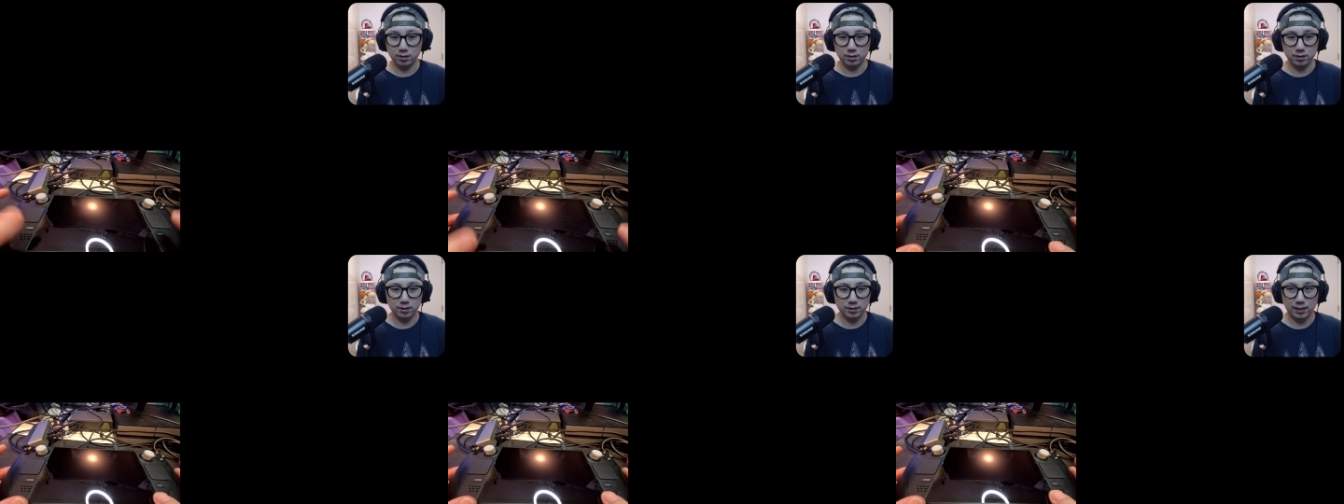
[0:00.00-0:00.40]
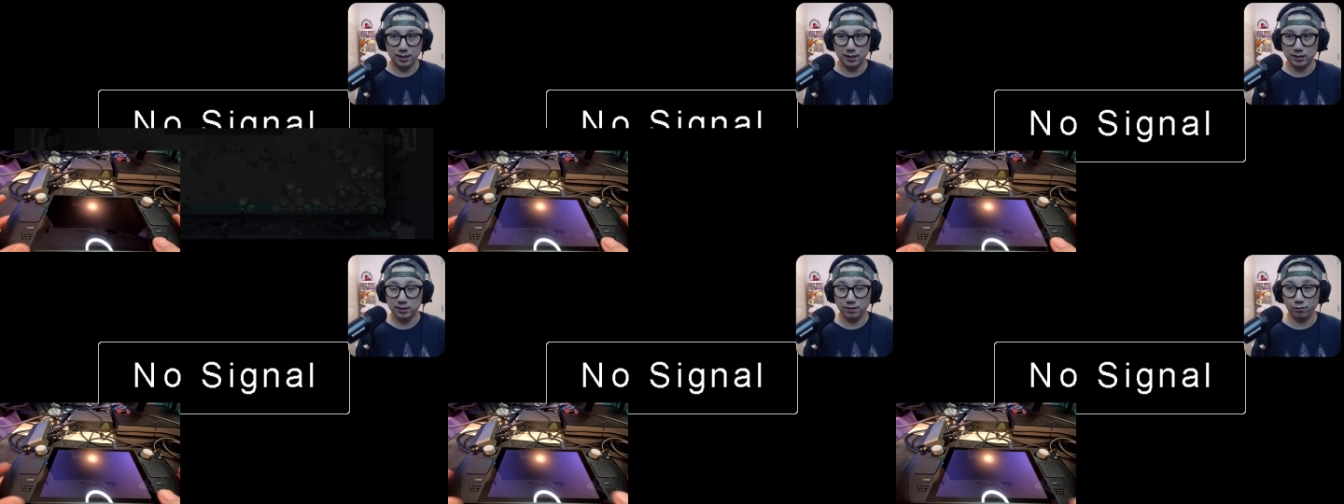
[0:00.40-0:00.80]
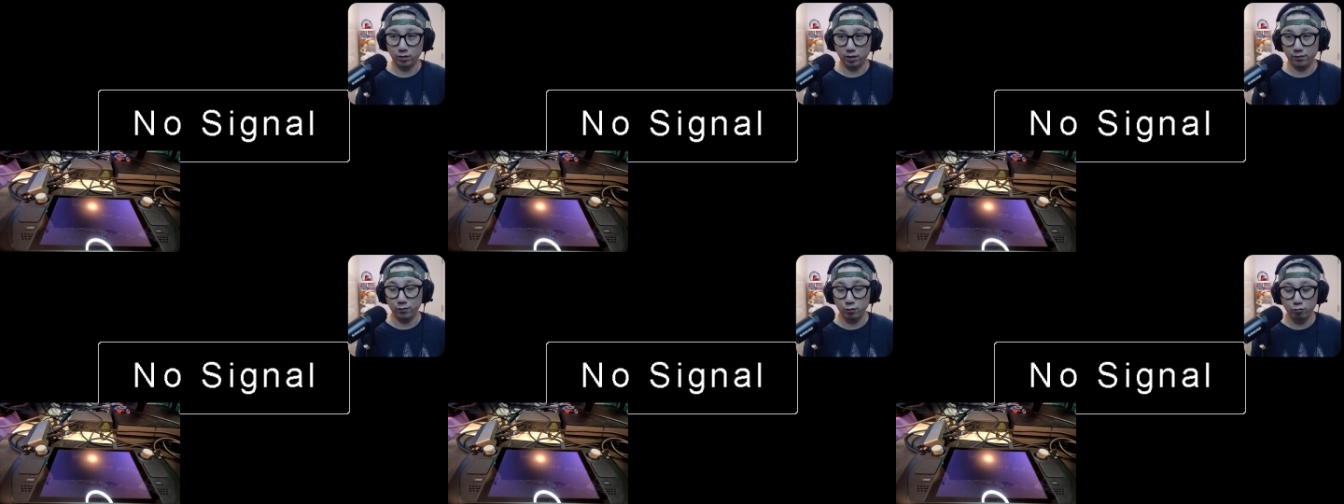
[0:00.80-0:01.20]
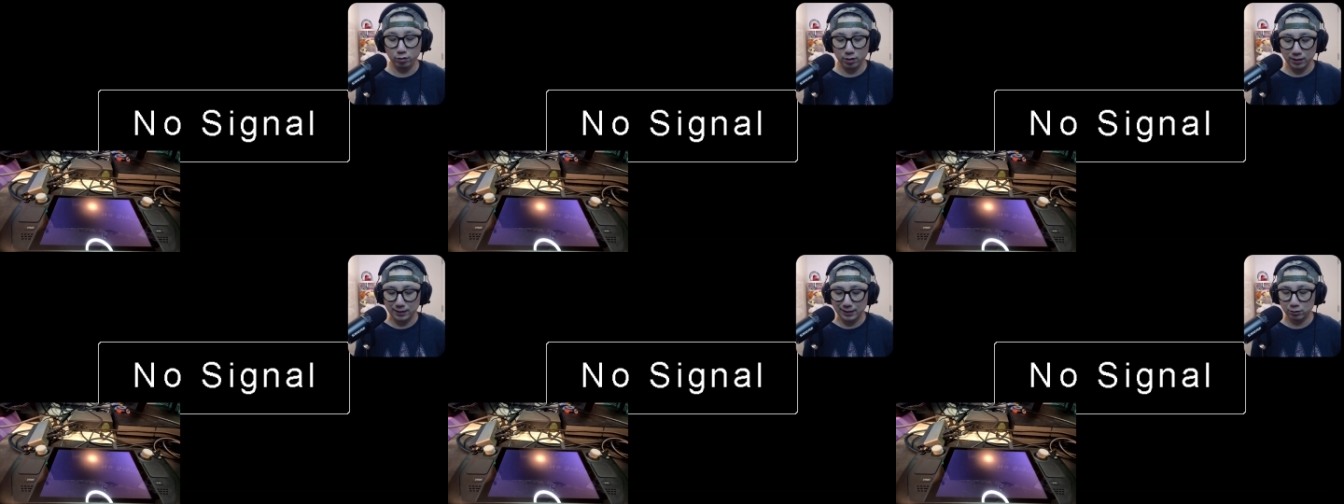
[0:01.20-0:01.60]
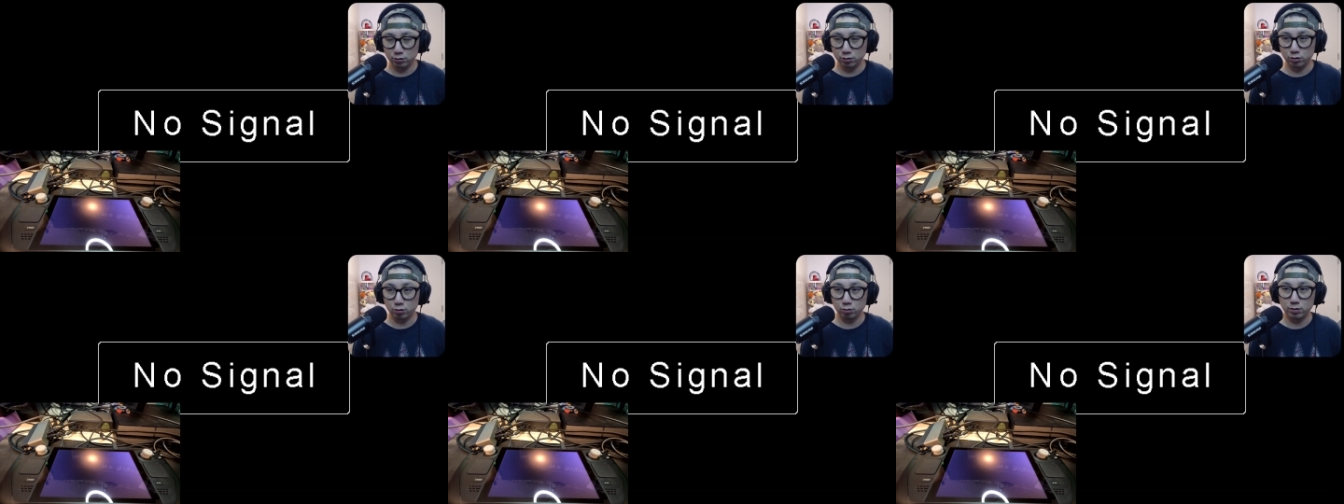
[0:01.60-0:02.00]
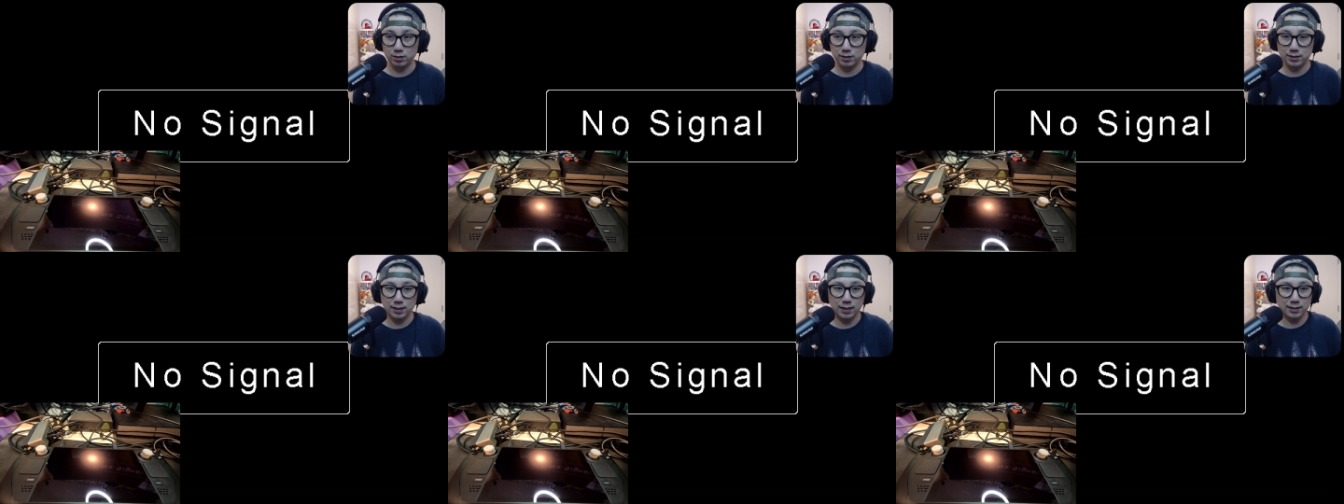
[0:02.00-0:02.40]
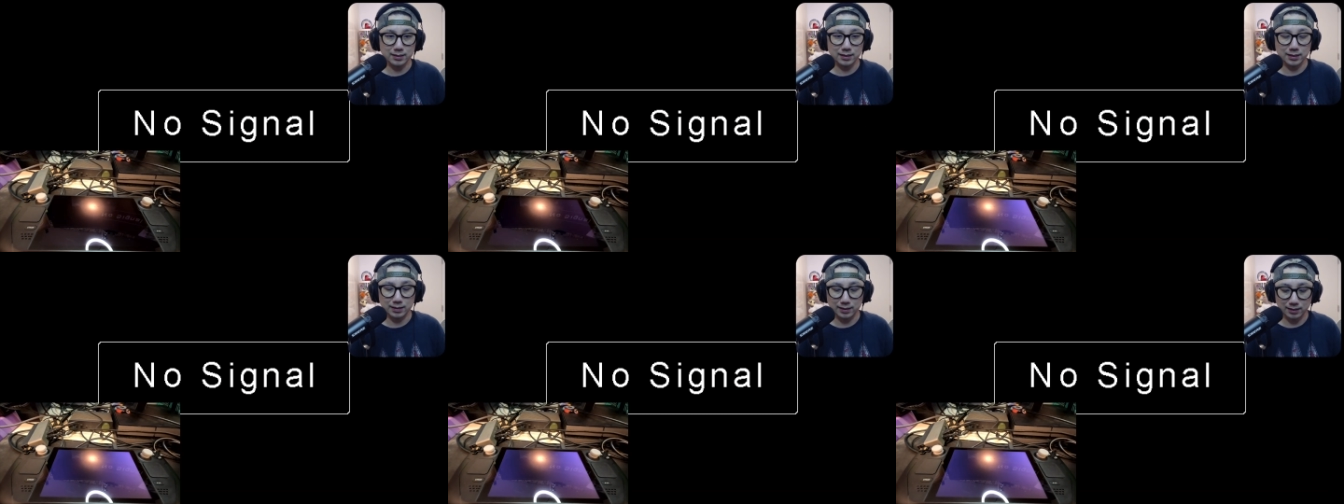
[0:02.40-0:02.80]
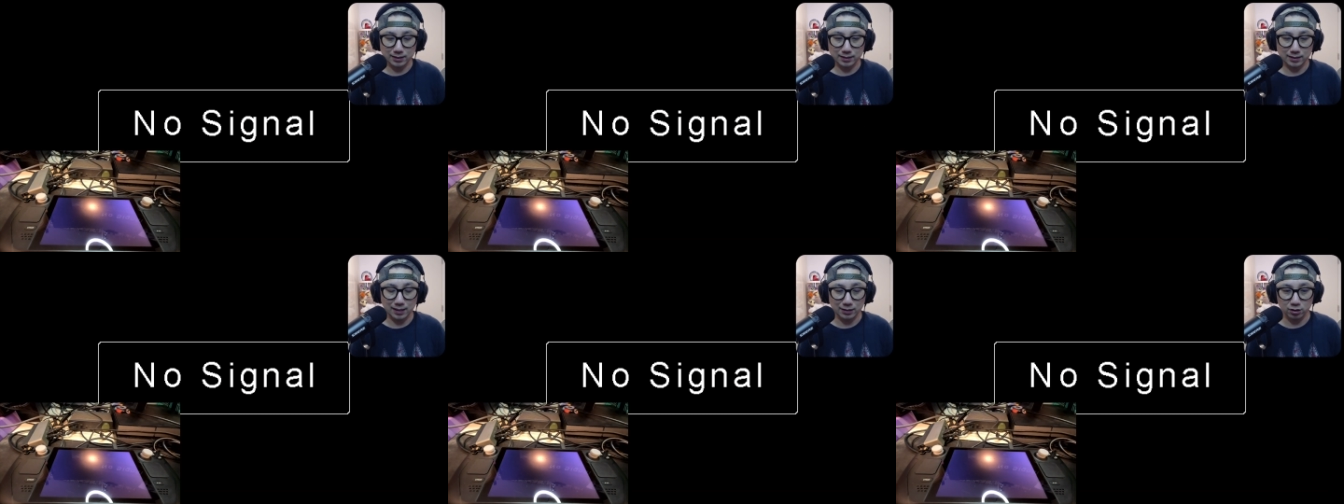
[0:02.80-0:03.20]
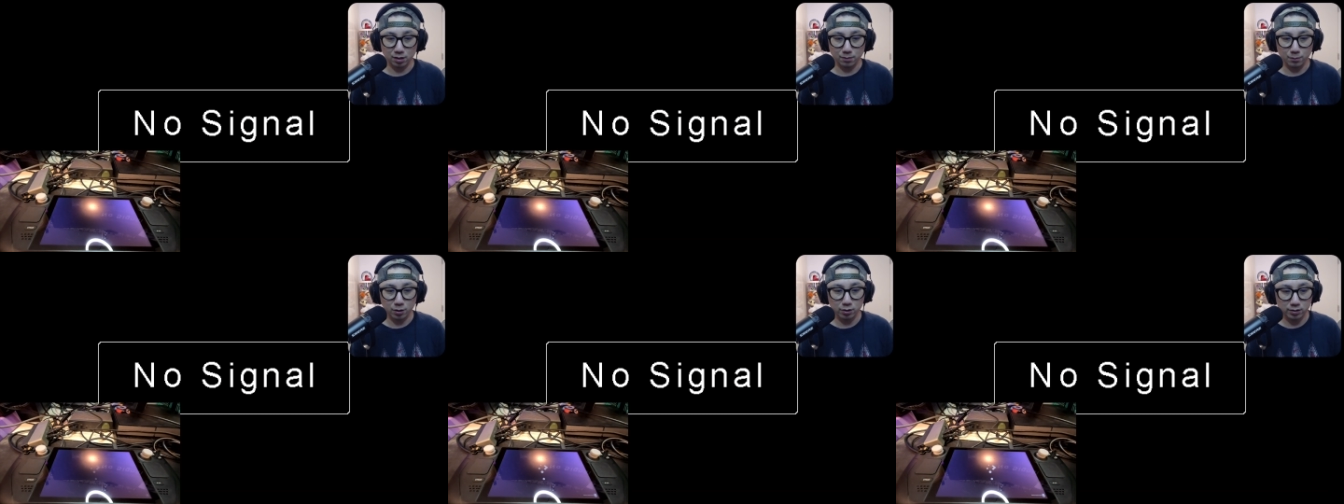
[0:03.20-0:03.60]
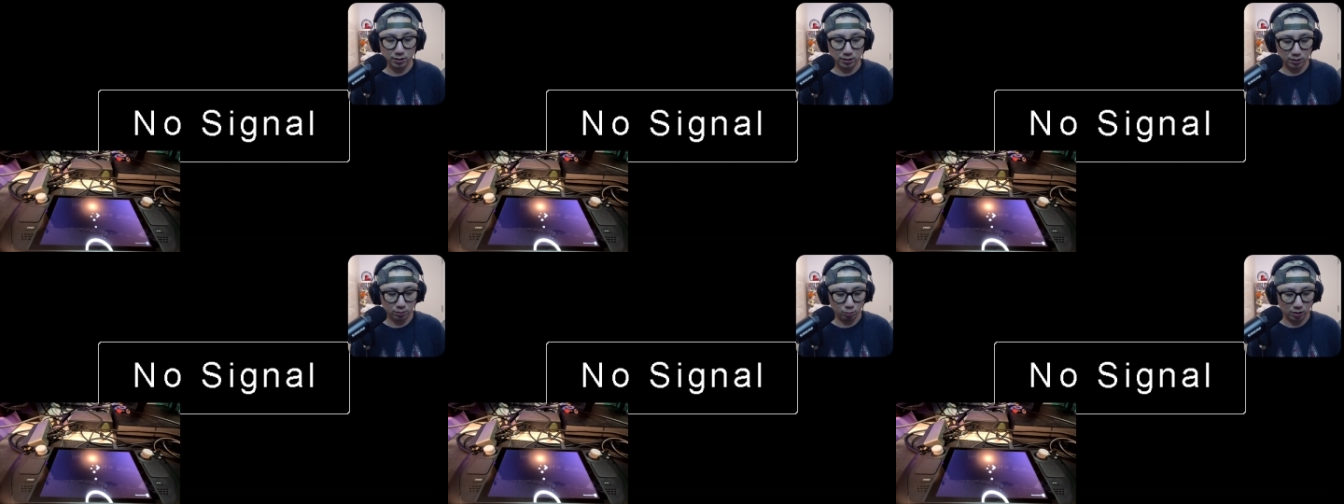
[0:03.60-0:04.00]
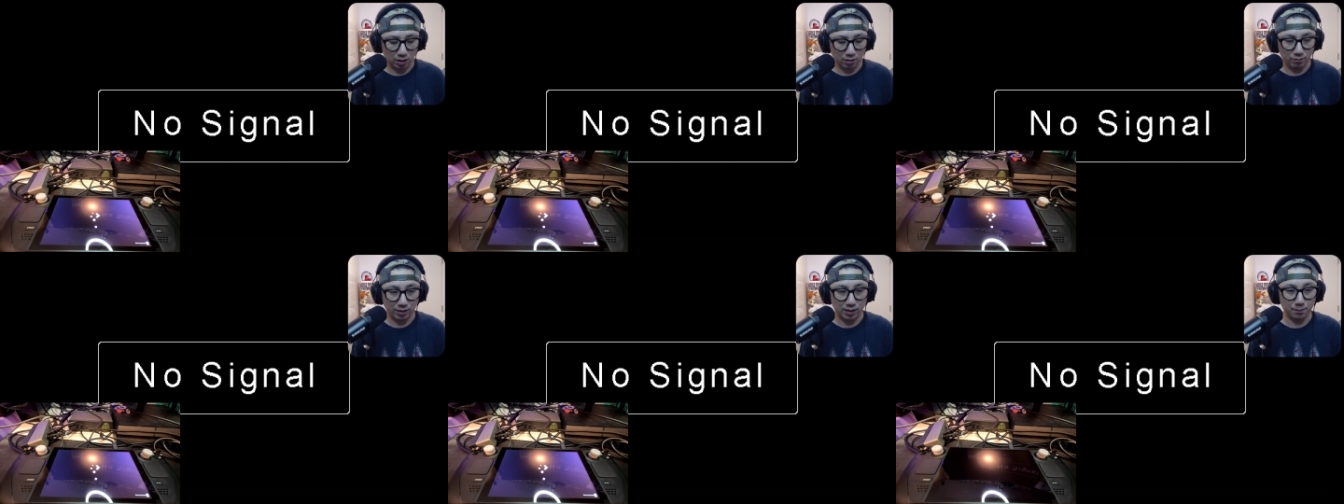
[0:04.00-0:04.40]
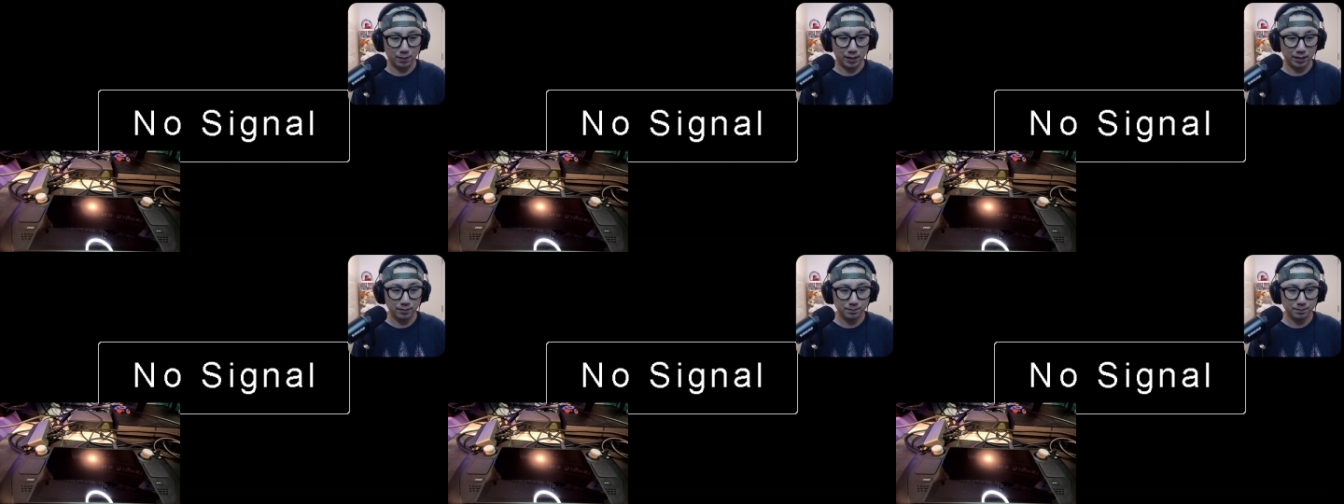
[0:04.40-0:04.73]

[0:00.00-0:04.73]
settings. If, if you really need to do the settings in desktop mode, this is what I recommend.